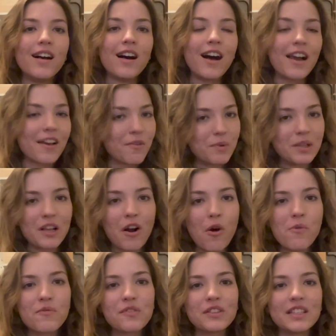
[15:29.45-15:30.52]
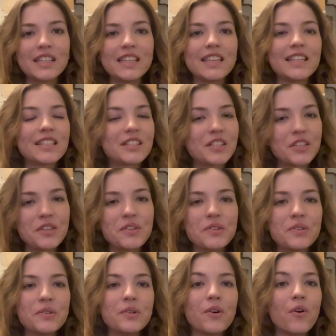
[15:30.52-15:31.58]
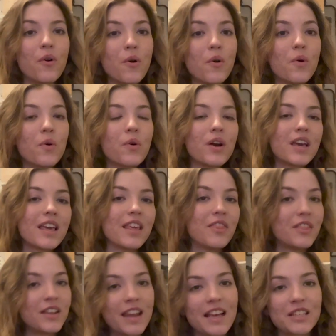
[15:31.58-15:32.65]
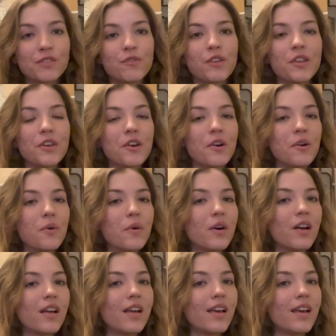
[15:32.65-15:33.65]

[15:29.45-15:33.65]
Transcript: I will hopefully see you all in the next video.